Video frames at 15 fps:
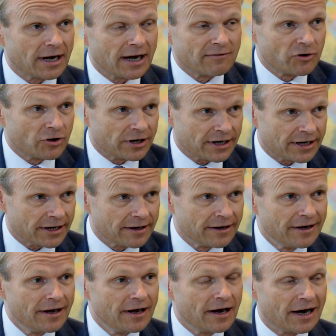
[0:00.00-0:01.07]
I have
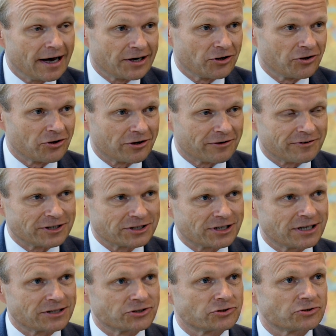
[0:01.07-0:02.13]
already had a lot of
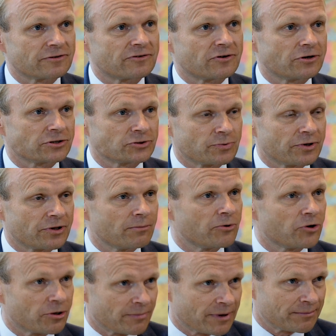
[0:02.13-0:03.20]
discussions, of course, with the
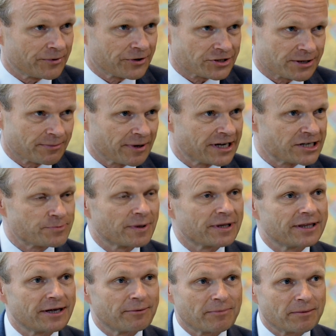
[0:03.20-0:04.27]
board members and
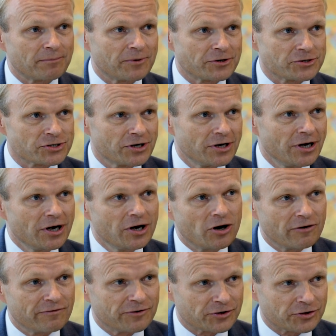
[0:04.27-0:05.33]
management team members
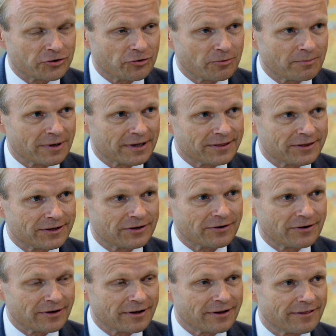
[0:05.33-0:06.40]
of Fortum, but
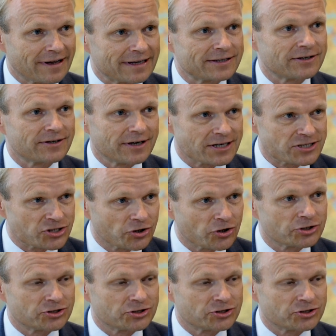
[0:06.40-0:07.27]
uh, that does